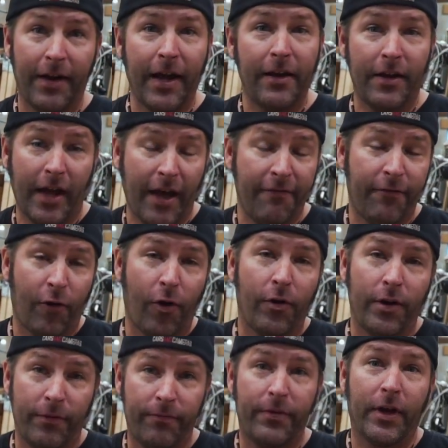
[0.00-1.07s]
I, have
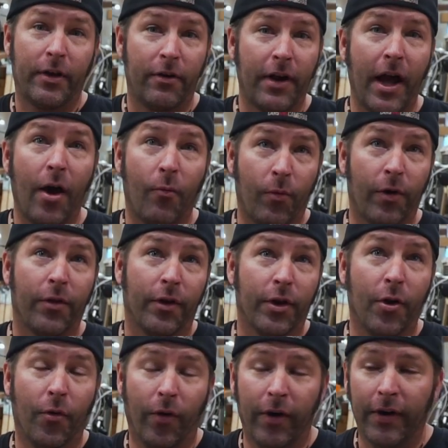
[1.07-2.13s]
already figured out where they're
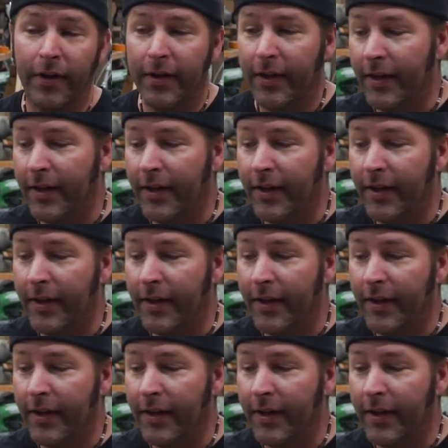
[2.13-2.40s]
going.